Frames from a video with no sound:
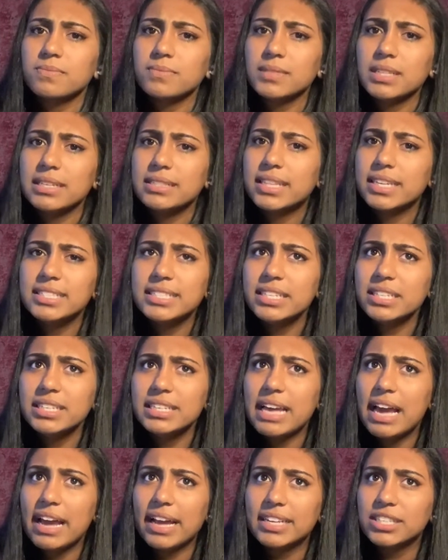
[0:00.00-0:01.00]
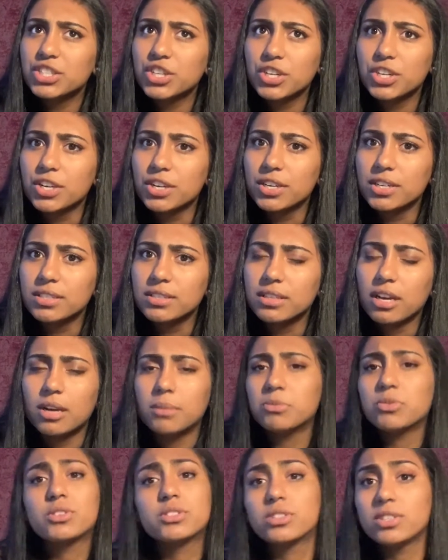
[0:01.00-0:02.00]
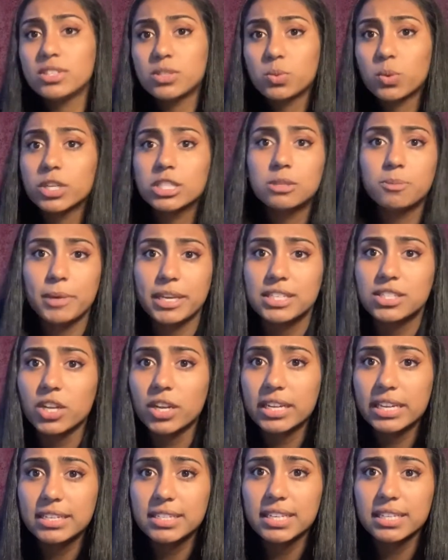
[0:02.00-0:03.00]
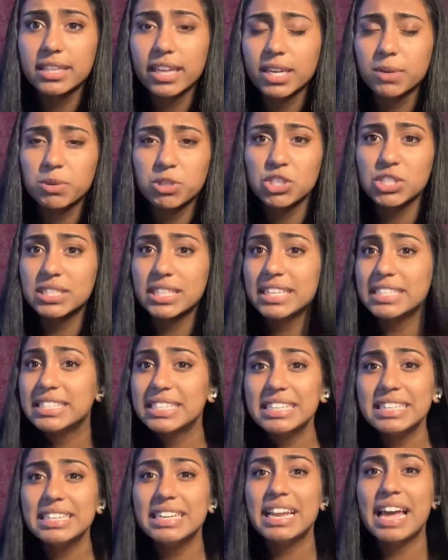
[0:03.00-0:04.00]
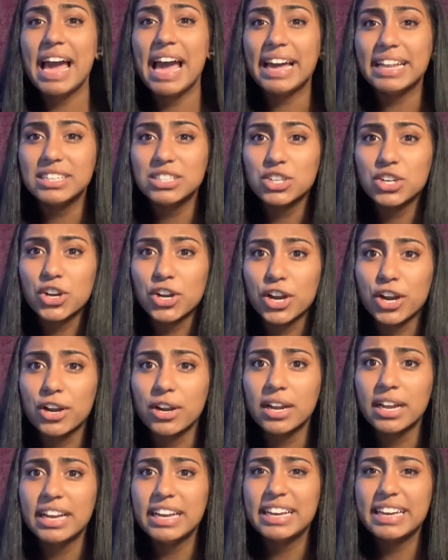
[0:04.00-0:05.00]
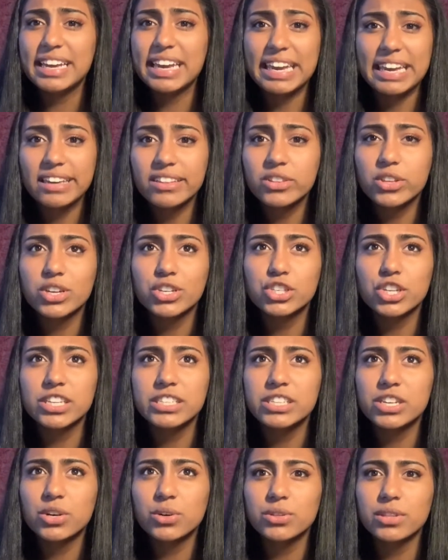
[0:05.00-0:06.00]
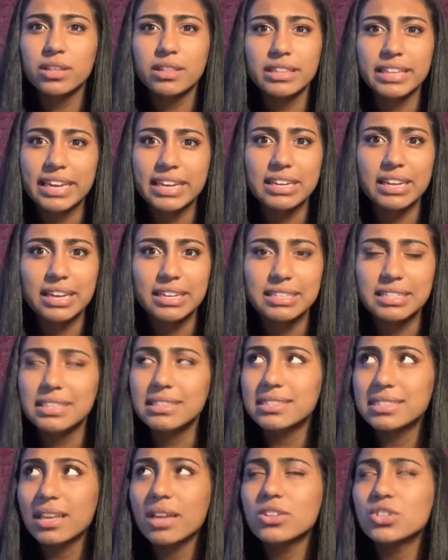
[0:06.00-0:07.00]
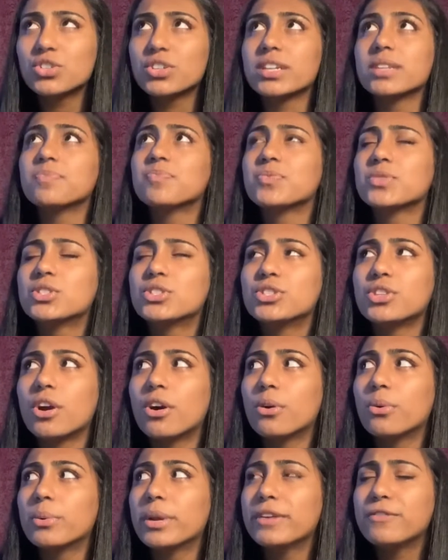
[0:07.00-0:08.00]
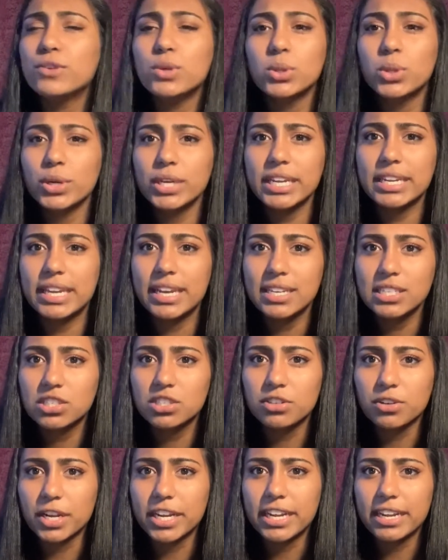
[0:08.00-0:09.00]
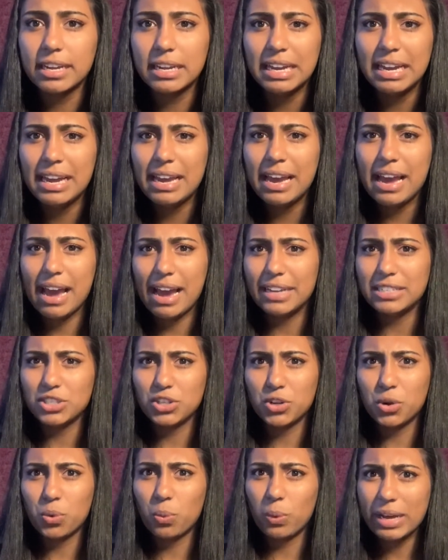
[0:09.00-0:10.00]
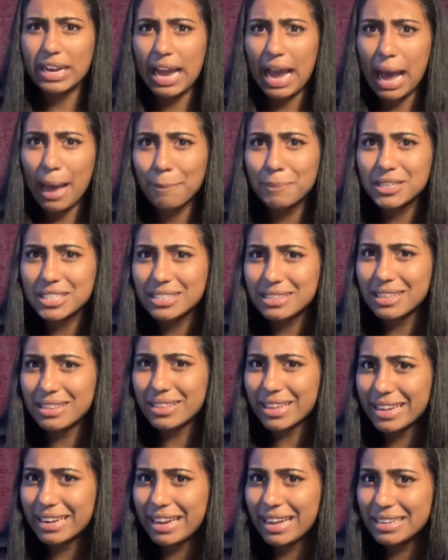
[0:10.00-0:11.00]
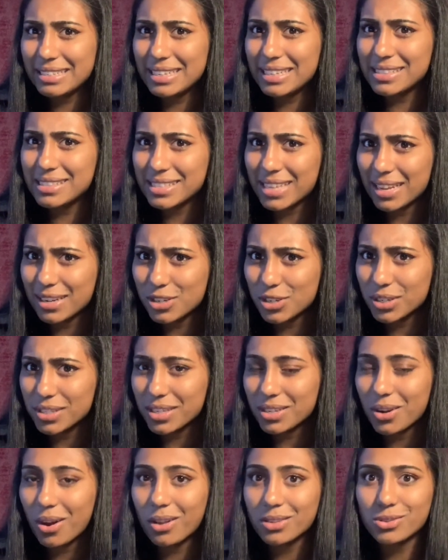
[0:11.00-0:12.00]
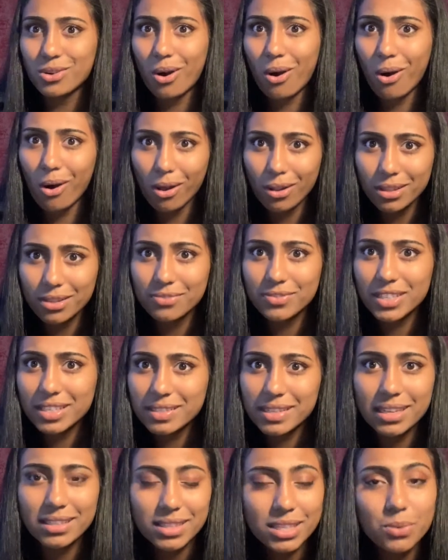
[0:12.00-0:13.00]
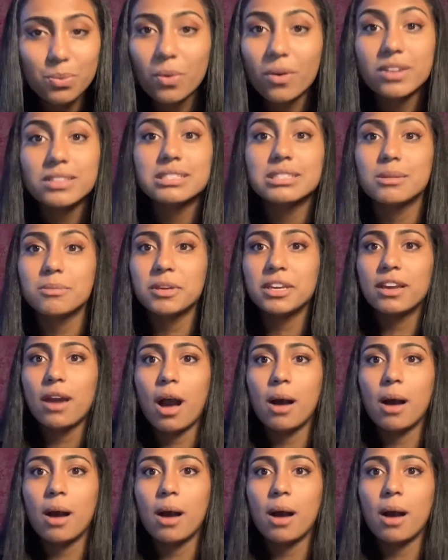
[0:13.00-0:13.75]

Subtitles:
they didn't enter, or these words based on Indian languages, they didn't enter English until the late 18th century. So if you look at history and you know what happened in the late 18th century that caused all of these Hindi words to be